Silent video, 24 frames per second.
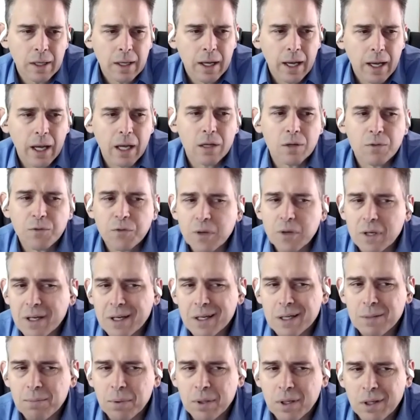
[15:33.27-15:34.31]
and for
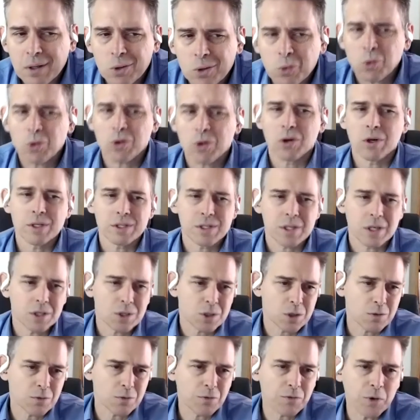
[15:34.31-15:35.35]
keeping an
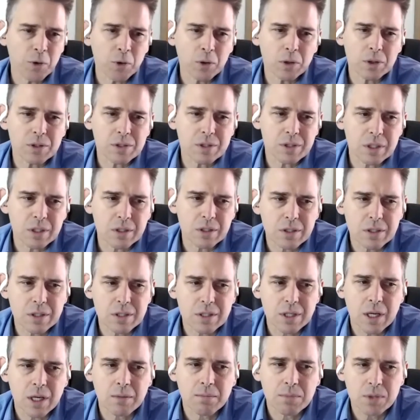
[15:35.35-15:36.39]
organization focused in the
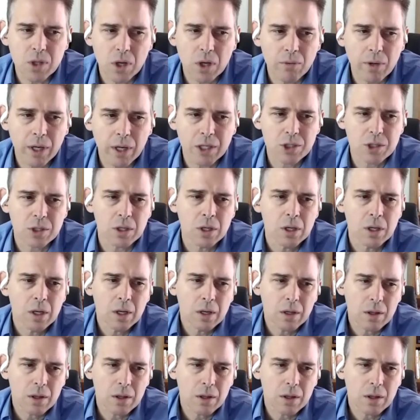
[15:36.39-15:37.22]
same direction,